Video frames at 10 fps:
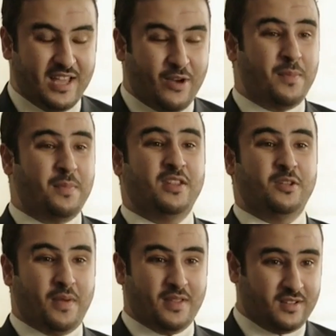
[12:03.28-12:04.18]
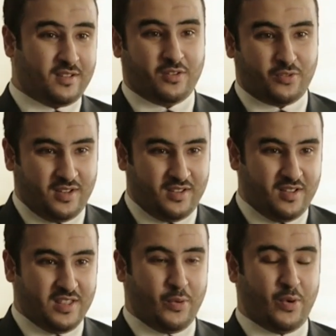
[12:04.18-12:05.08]
They want to be an independent country.
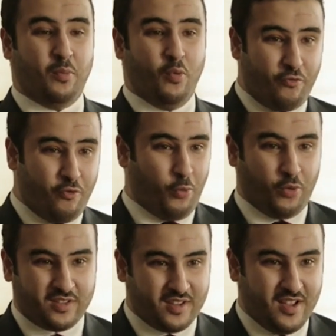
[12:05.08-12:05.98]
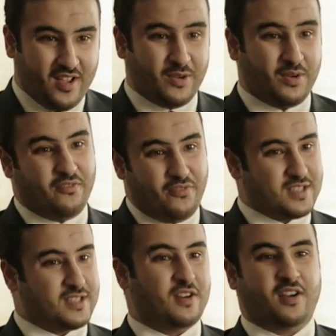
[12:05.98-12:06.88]
They want to move forward. They want to
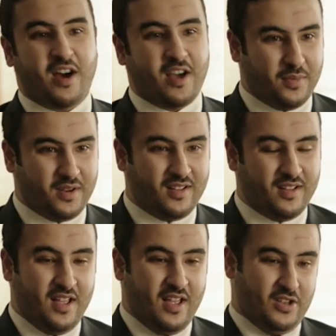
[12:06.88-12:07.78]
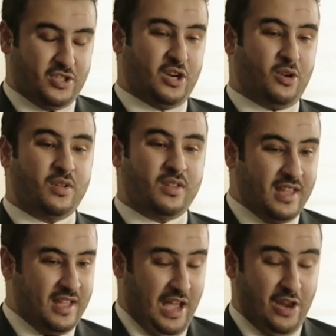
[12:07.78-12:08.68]
fix their economy. So
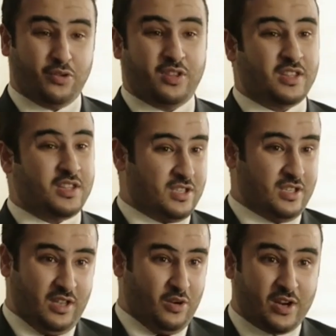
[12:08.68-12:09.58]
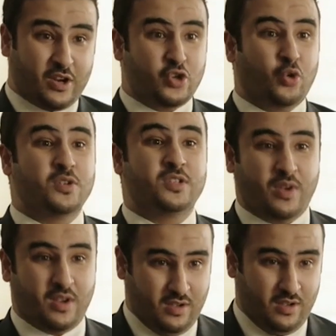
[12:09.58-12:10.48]
I don't think the Iranian controls
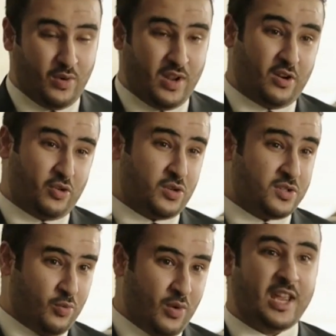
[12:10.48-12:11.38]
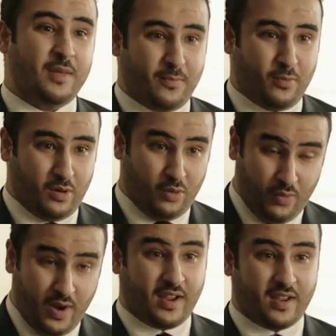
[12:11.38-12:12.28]
the Iraqi people or
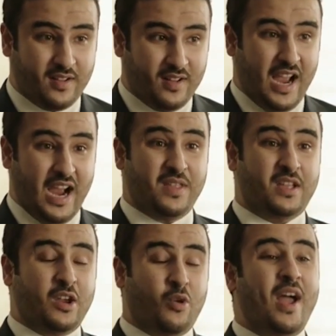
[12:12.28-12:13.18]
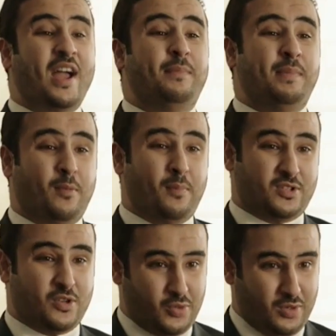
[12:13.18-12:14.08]
Iraq. I think Iraqi people
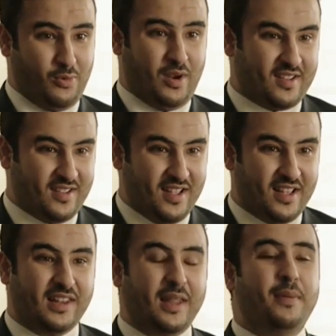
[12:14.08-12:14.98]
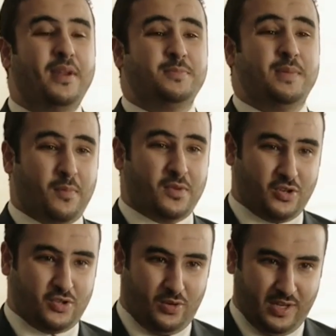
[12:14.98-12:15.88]
must control Iraq. Lebanese people
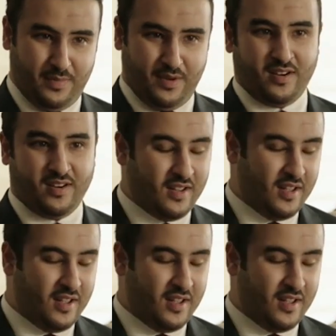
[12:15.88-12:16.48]
must control Lebanon.